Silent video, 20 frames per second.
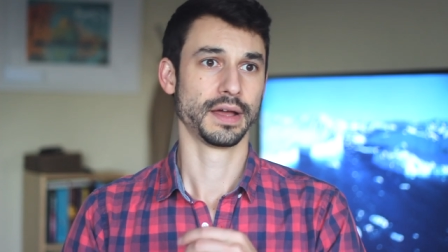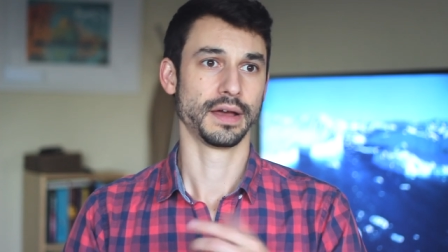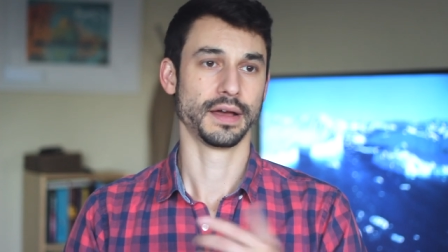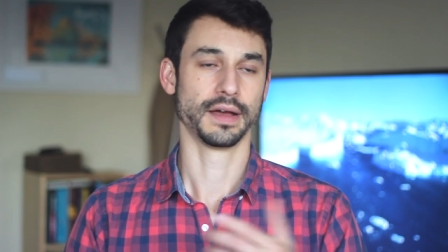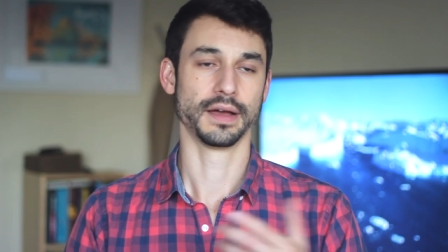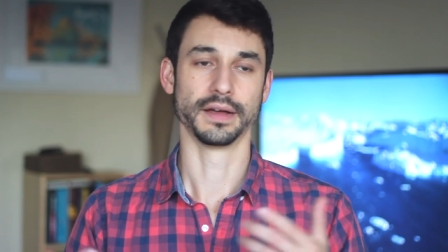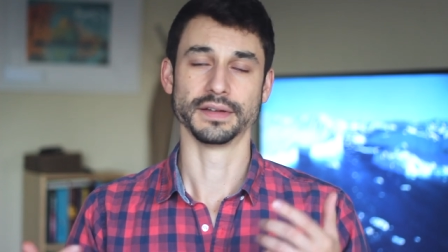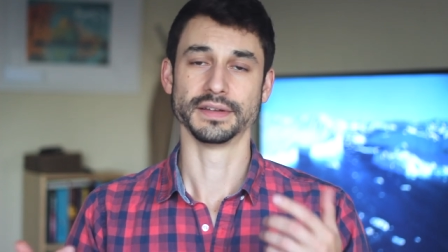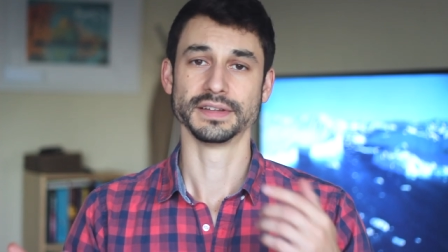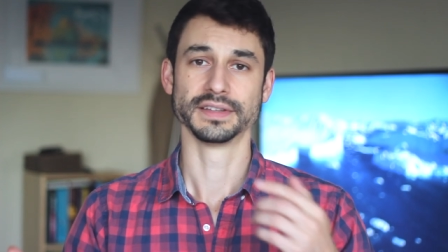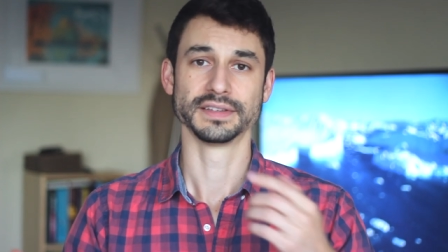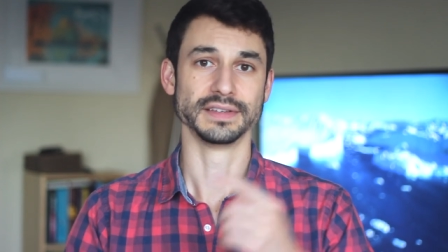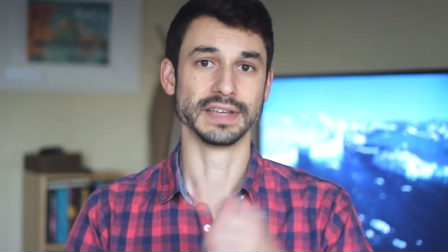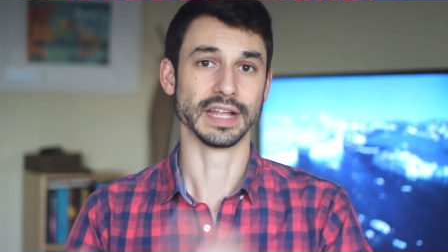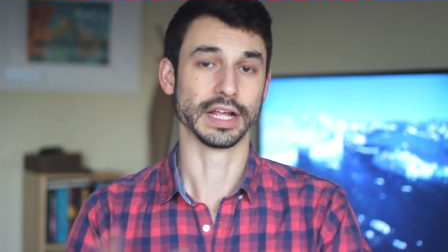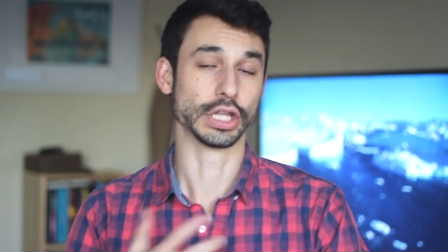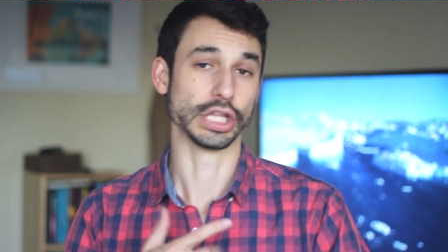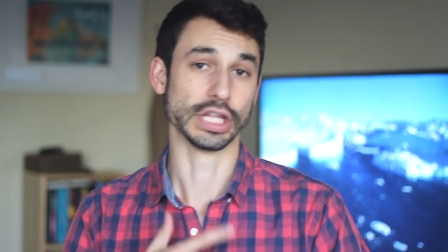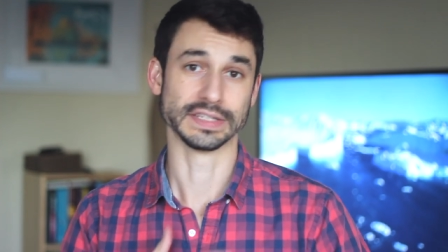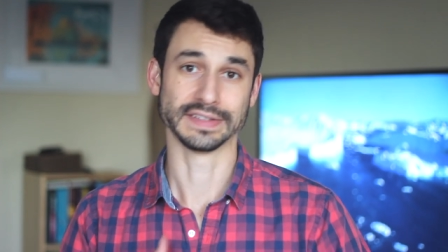uh,
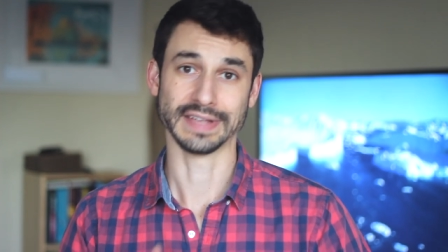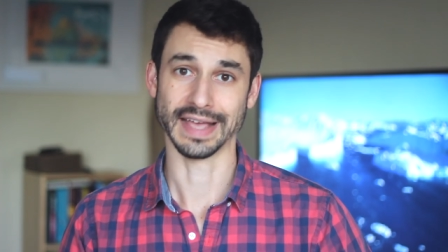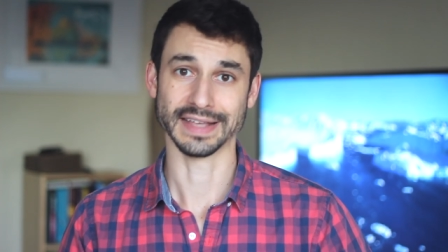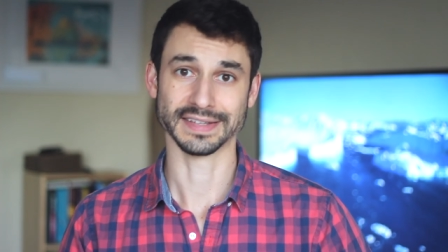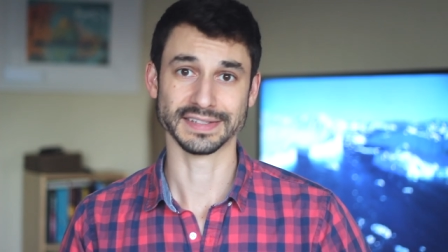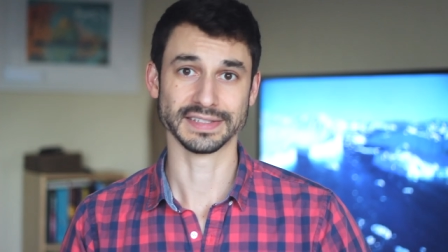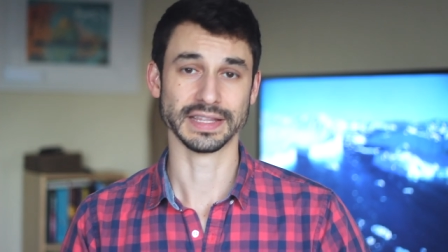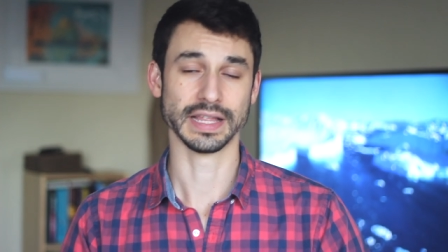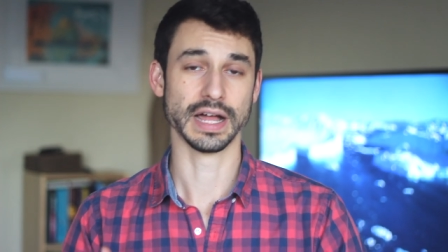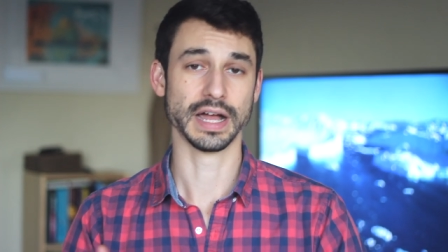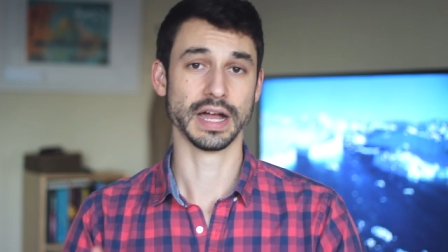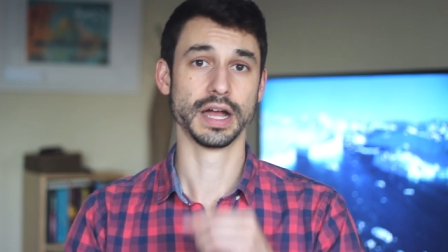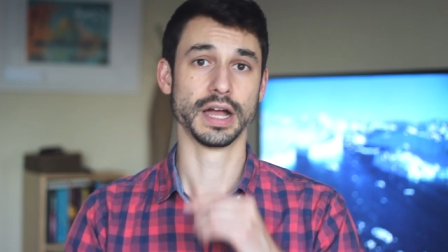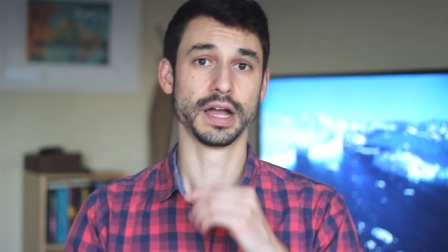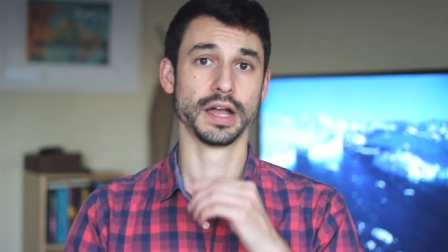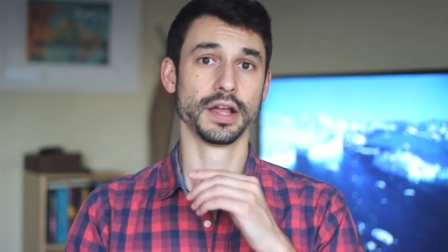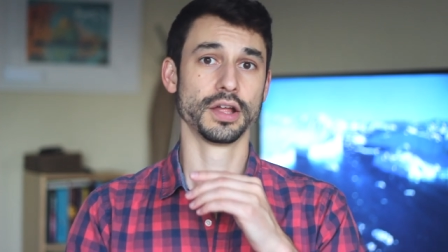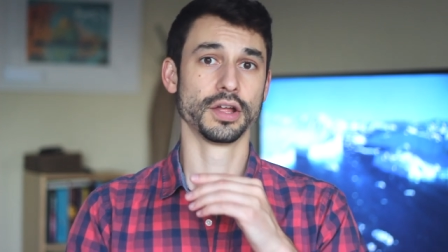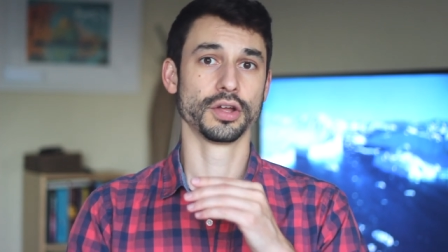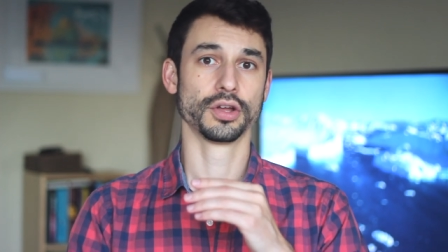Nikola Tesla,
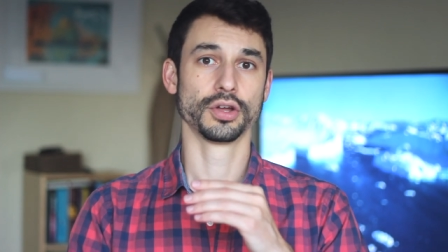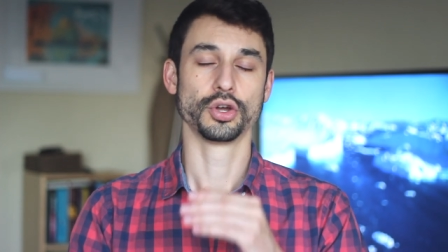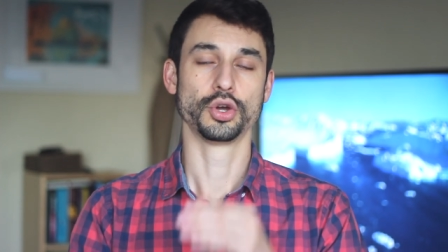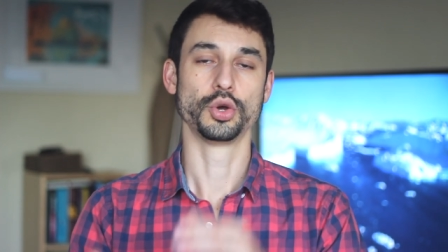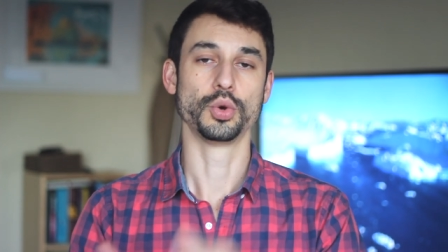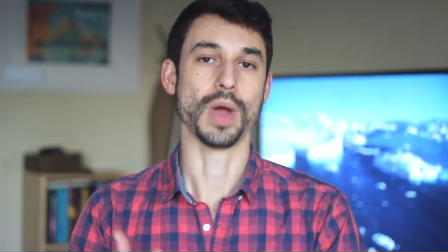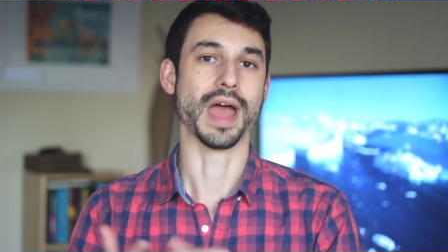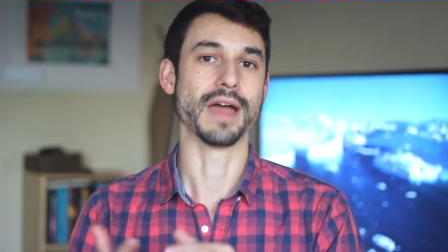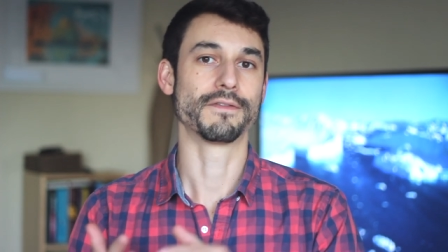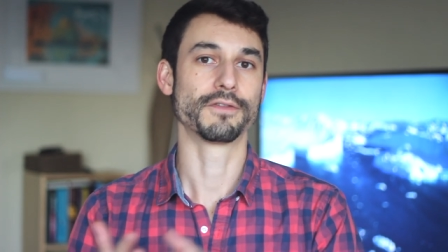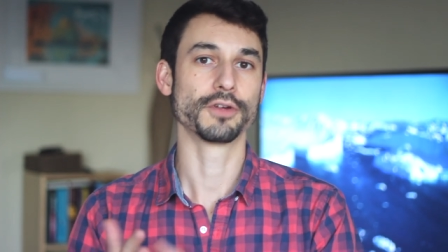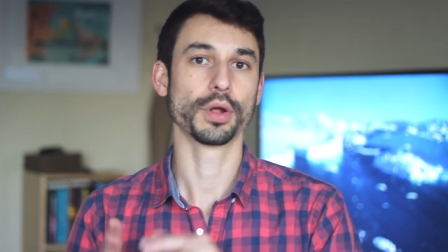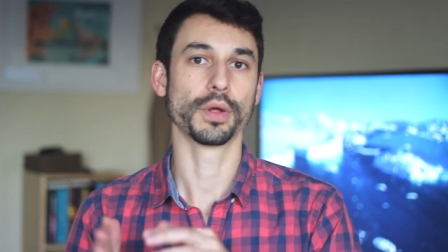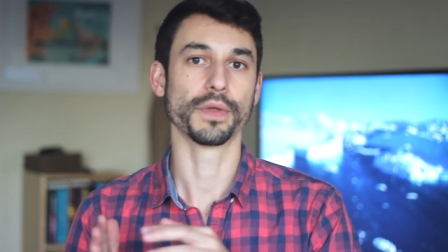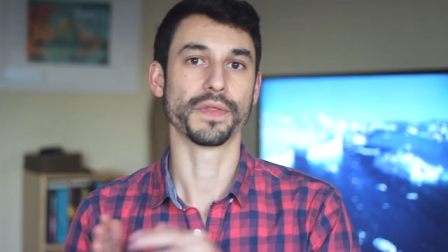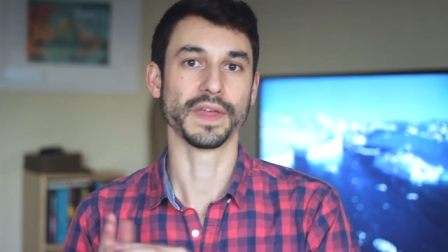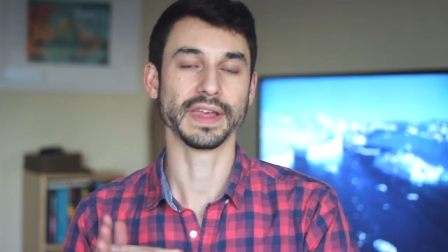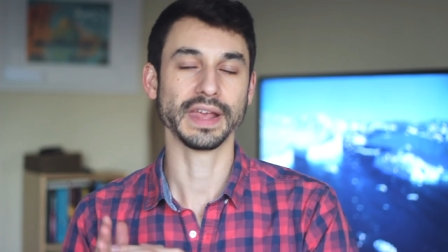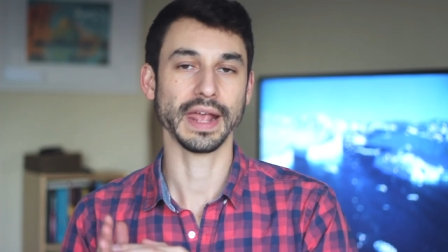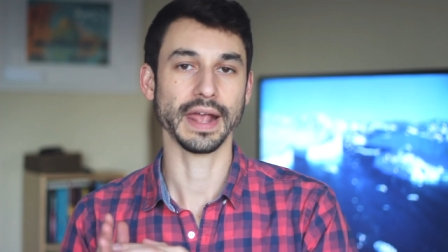whoever you're
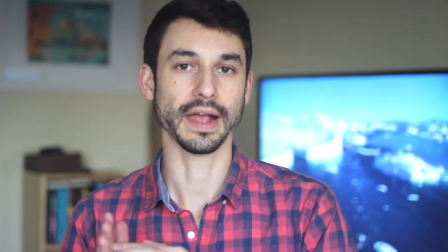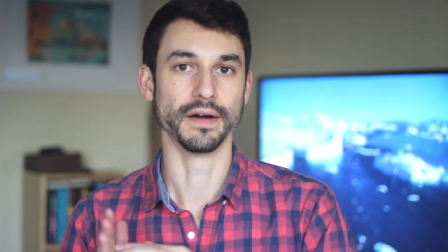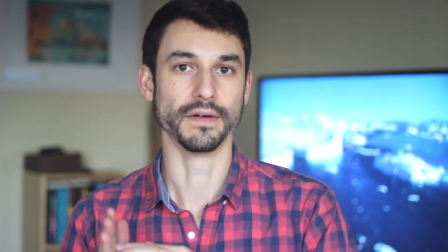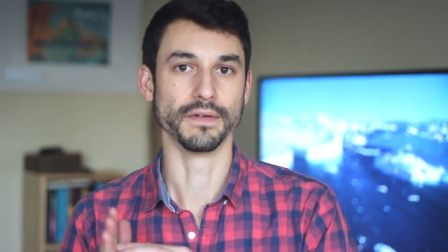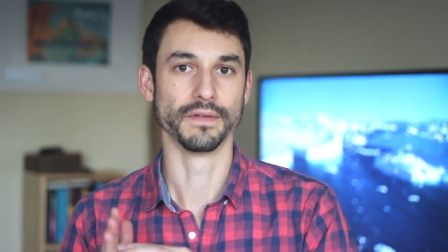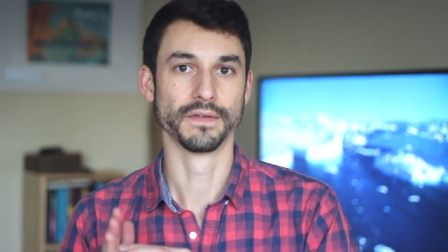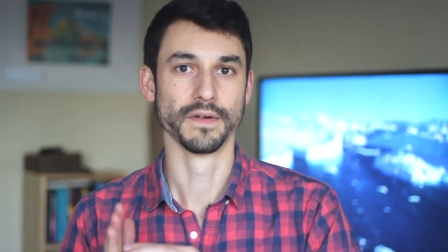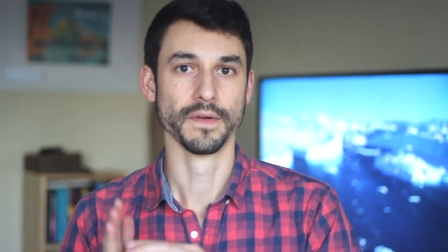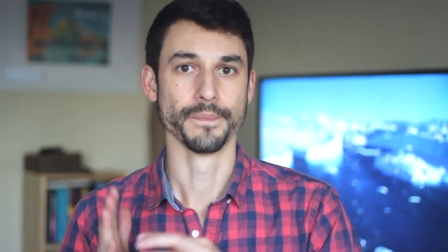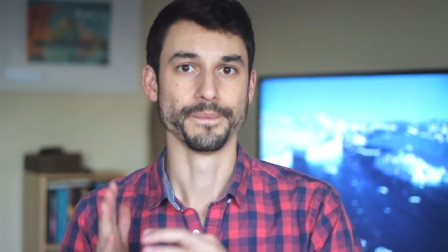thinking of,